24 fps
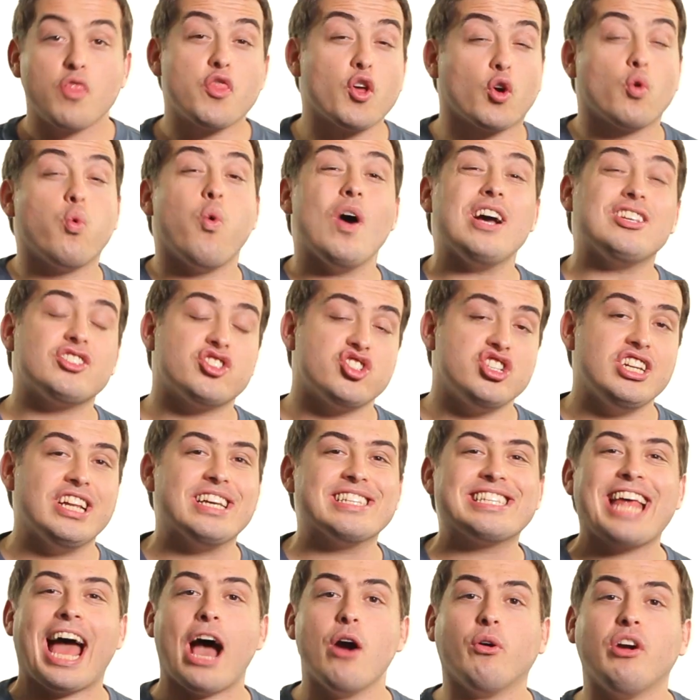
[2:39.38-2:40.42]
The question
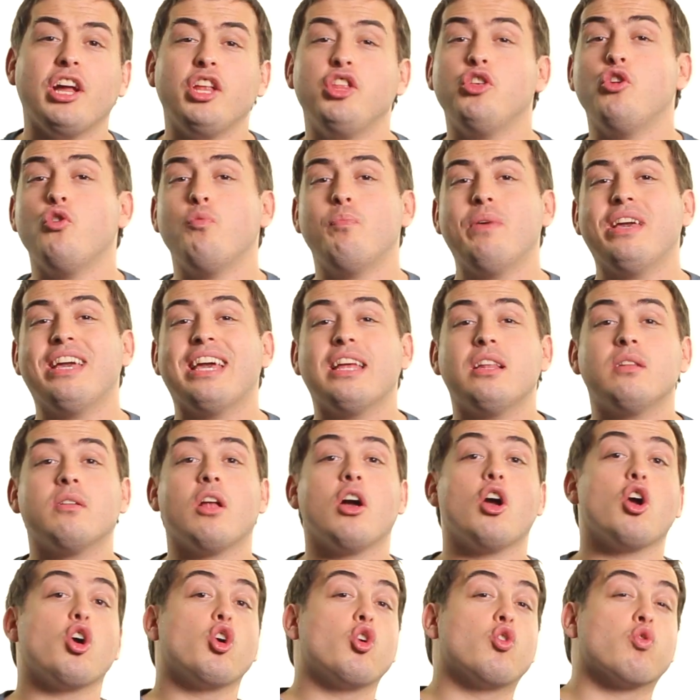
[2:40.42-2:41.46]
is, how can you begin
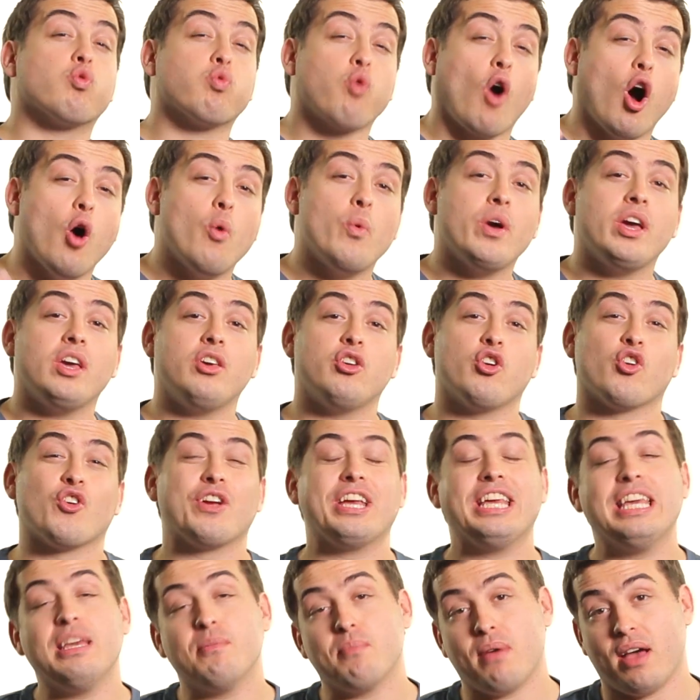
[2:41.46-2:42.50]
growing your
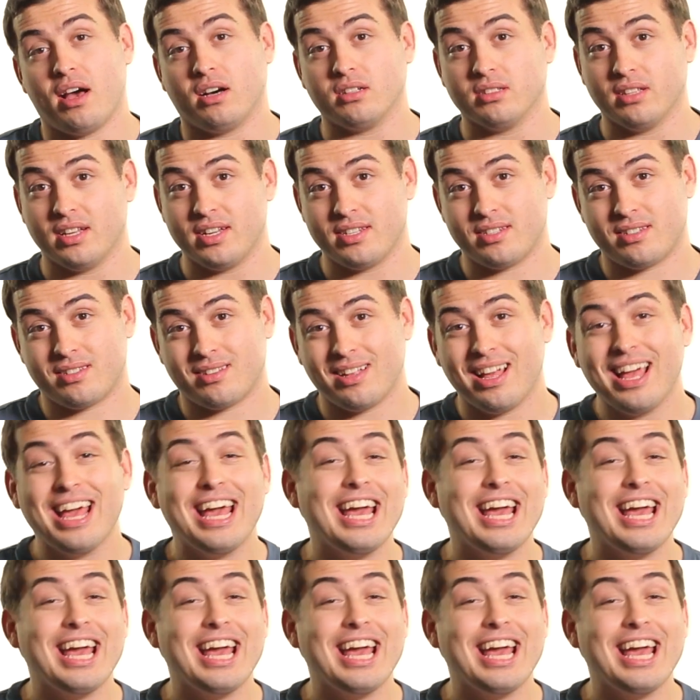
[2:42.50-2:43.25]
email list?